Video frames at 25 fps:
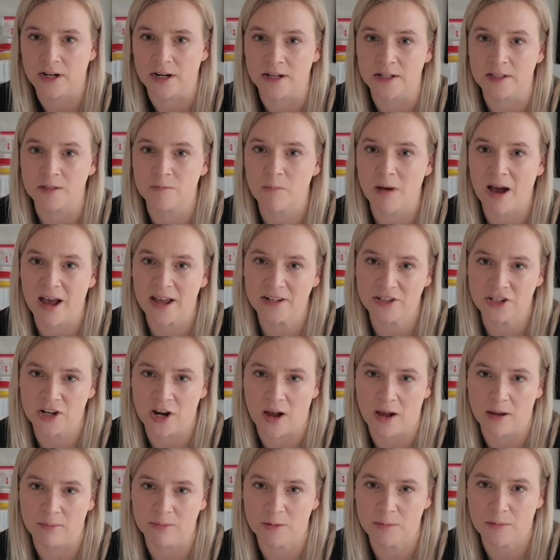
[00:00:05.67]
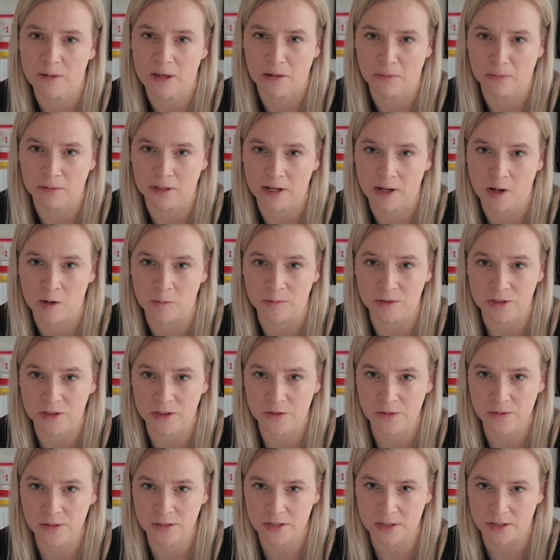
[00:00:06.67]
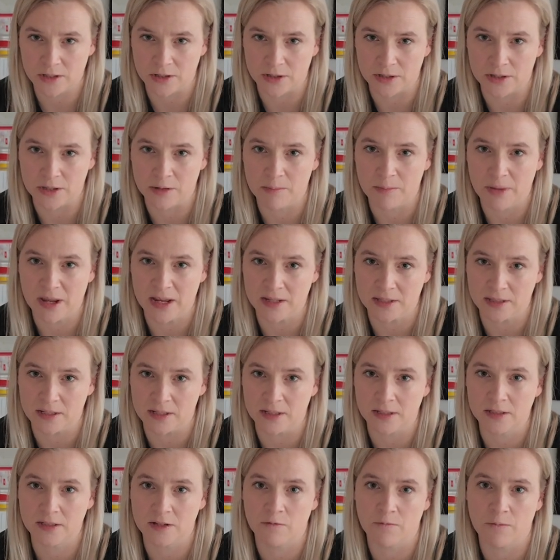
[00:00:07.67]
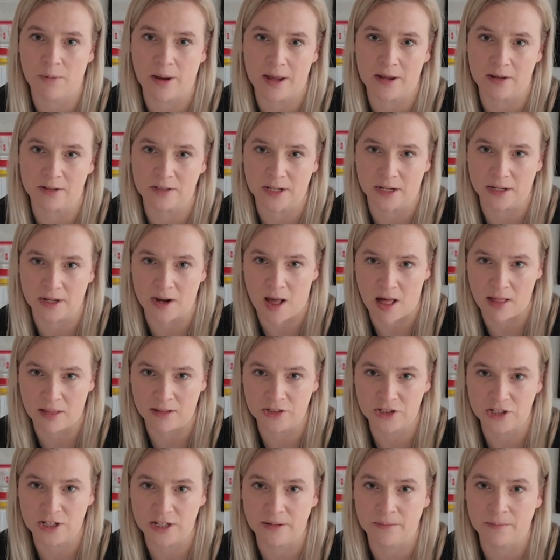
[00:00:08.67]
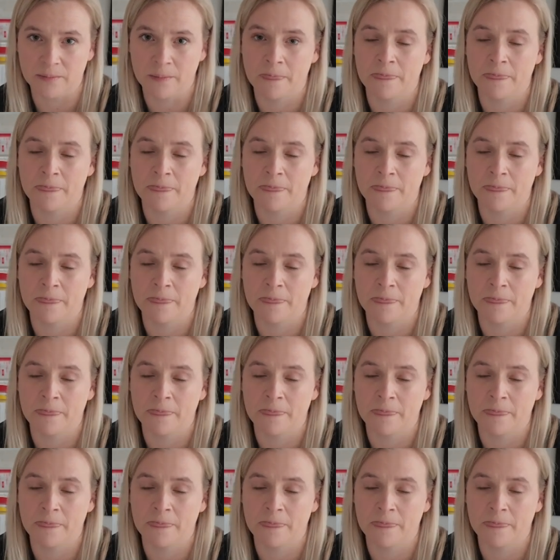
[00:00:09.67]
and it's my job to be able to help students learn the basics of biotechnology.